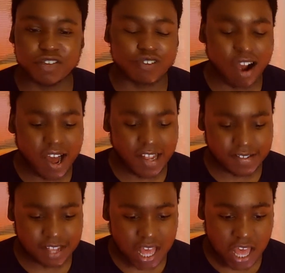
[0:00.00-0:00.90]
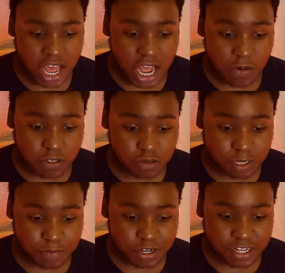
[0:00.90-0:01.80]
Cross, which will
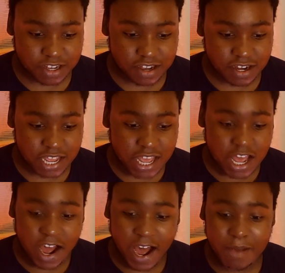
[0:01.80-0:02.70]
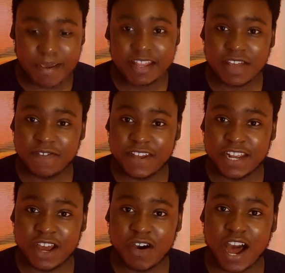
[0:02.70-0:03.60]
be pretty good. In the
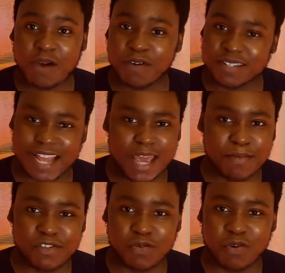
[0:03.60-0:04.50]
video, I wasn't able to